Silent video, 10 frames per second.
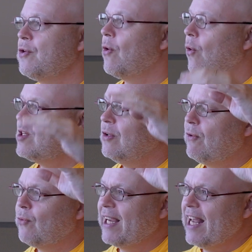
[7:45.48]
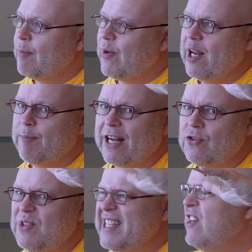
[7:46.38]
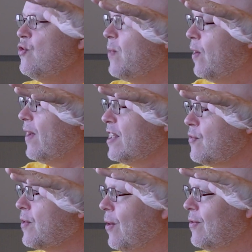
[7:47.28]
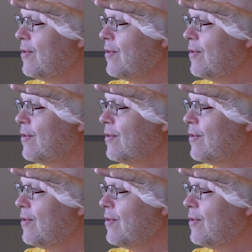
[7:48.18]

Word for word: So you're always looking for, can I bring it back to ten to twelve lines of code,